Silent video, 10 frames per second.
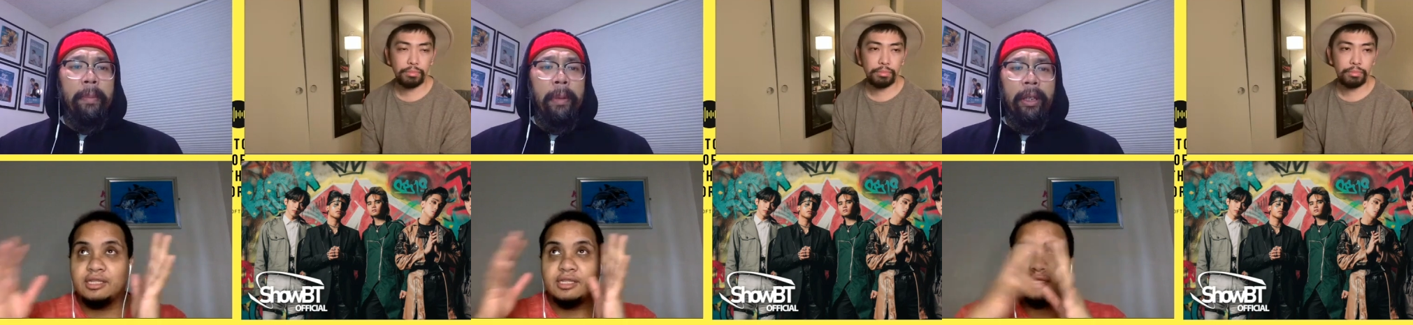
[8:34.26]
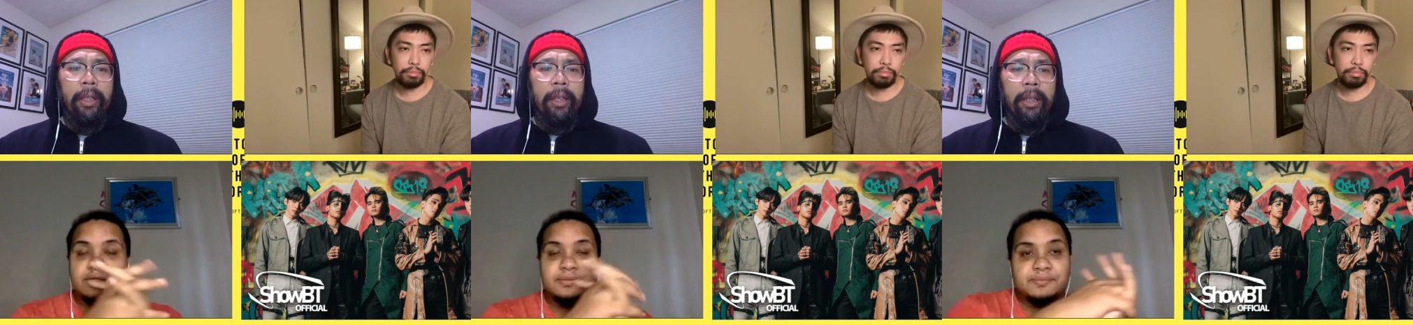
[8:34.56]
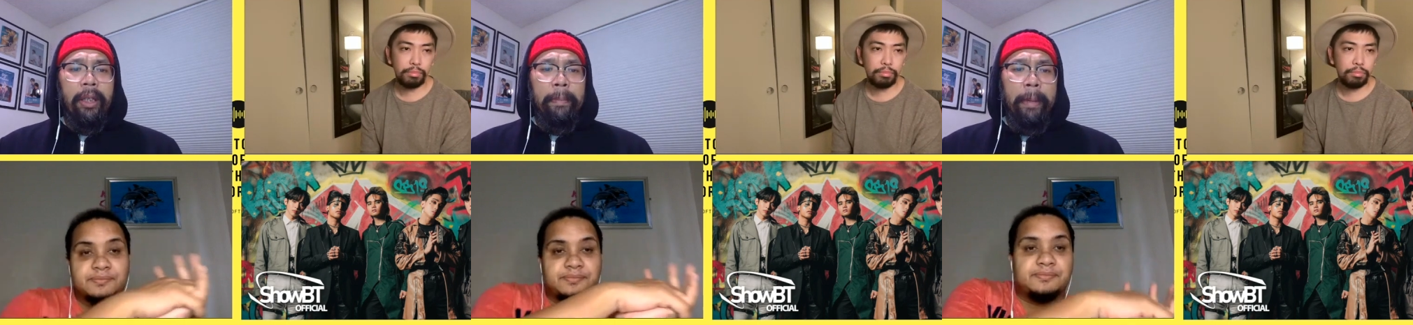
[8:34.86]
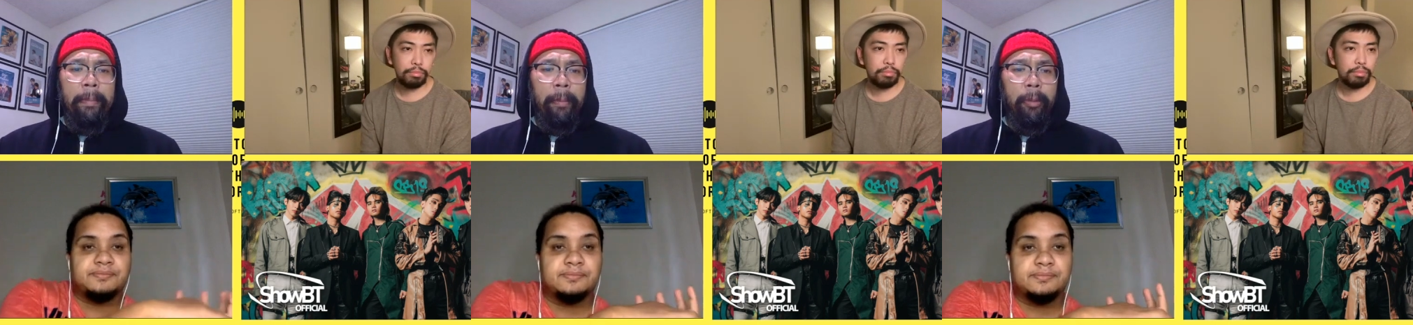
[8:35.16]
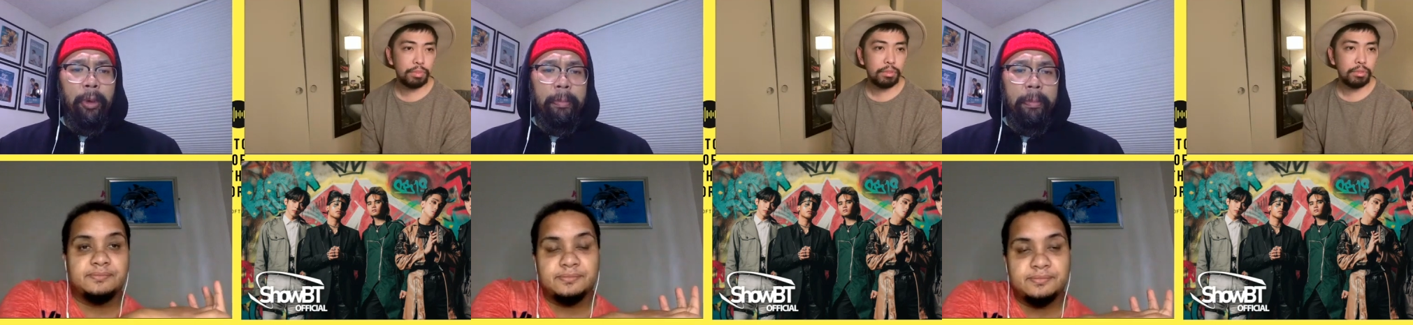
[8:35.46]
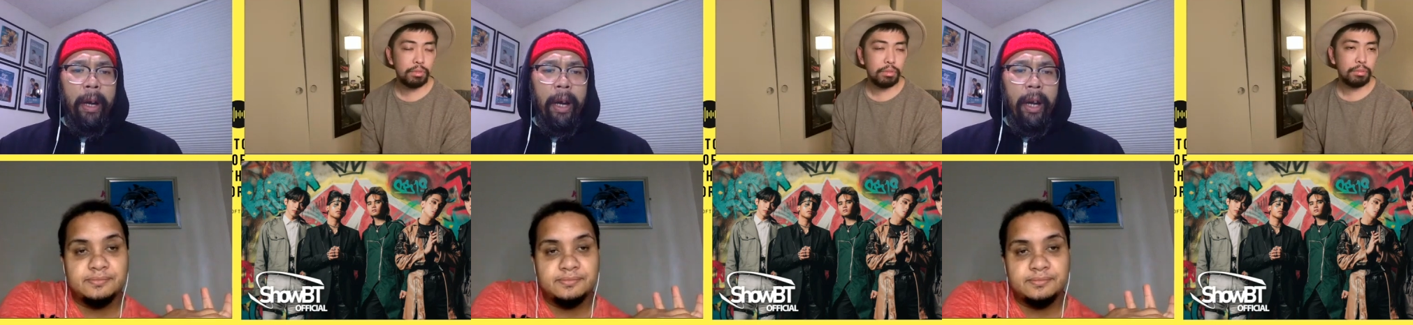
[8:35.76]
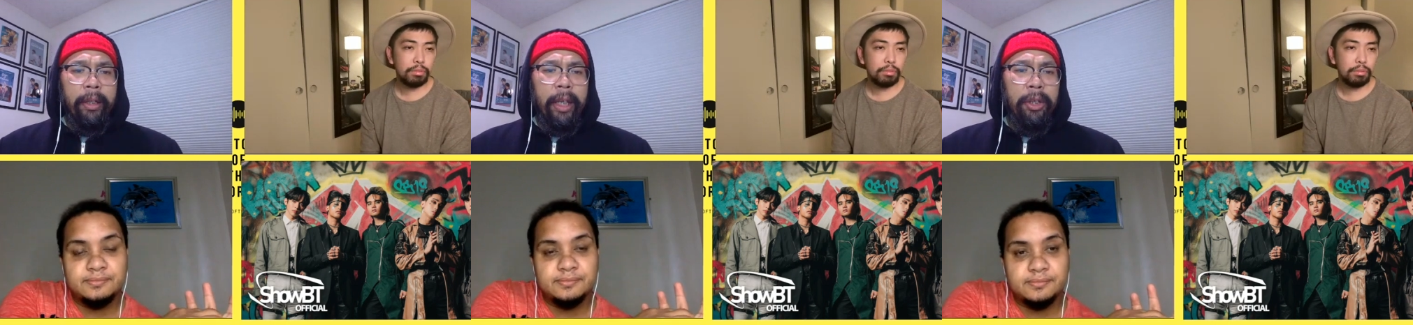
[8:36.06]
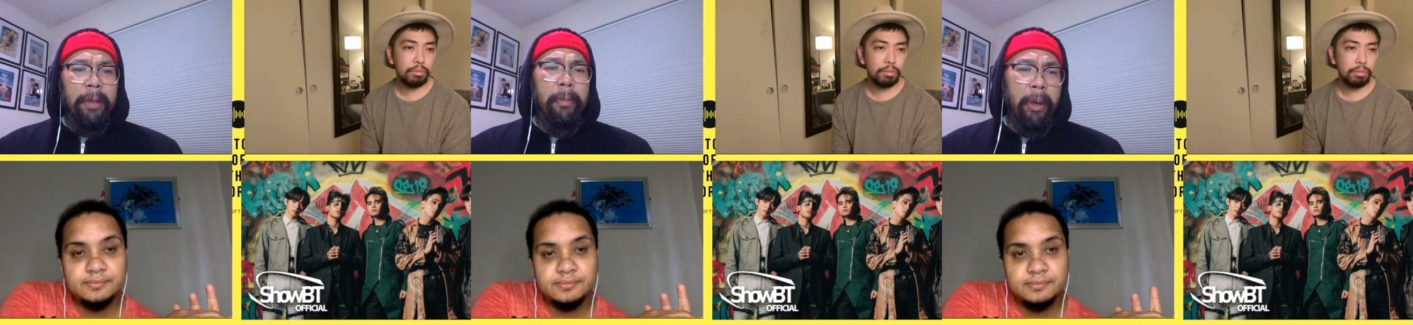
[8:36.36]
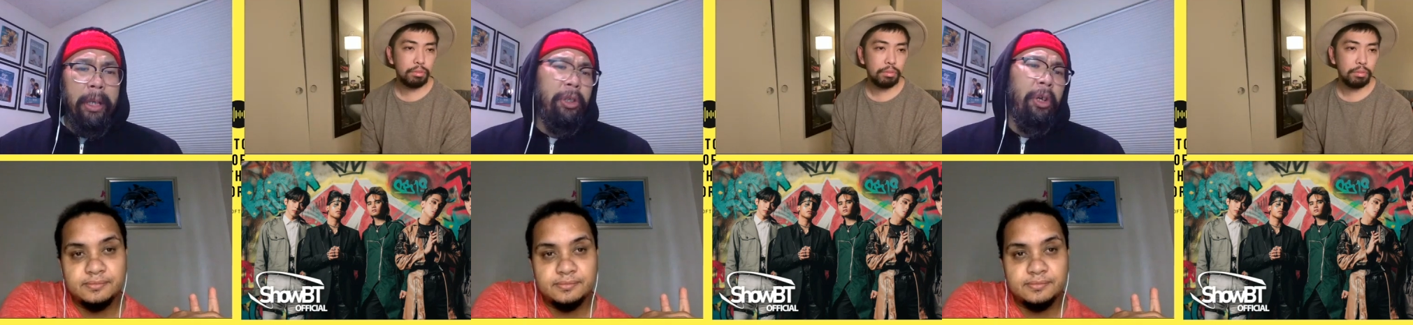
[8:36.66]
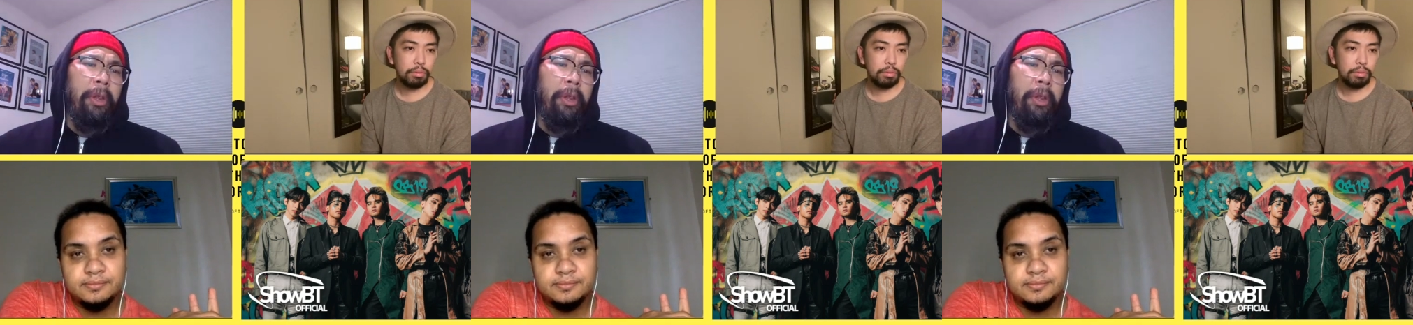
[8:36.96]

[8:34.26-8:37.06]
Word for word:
Speaker 1: about the, the P-pop group: mm-hmm. they support each